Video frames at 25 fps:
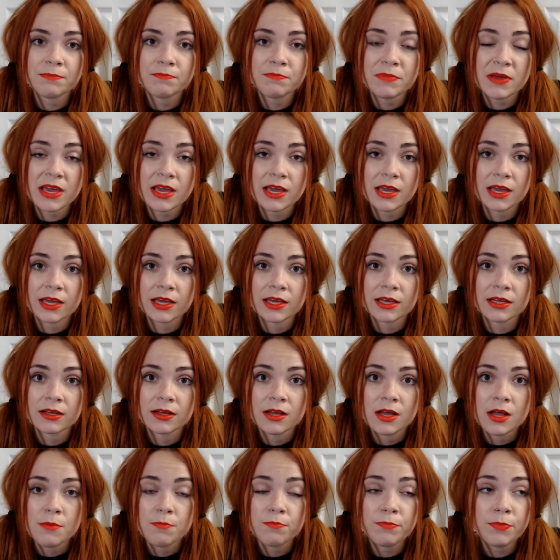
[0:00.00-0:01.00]
being
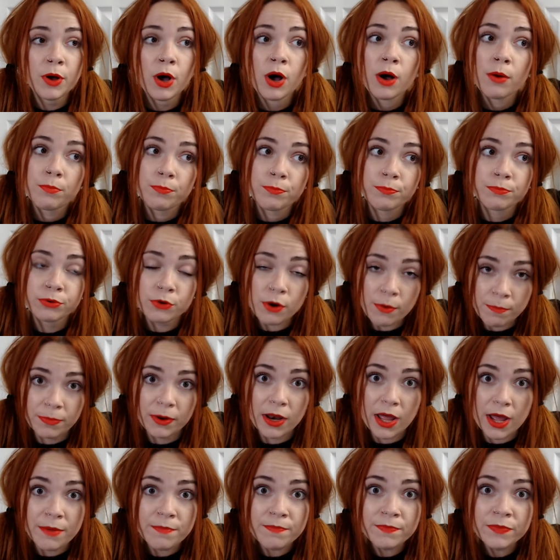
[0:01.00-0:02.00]
put a
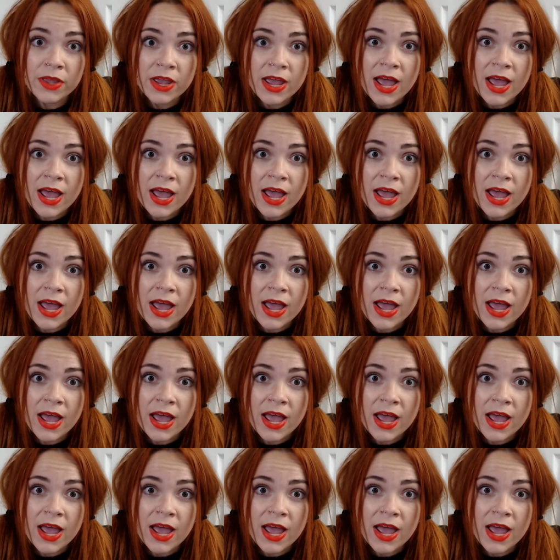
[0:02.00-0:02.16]
problem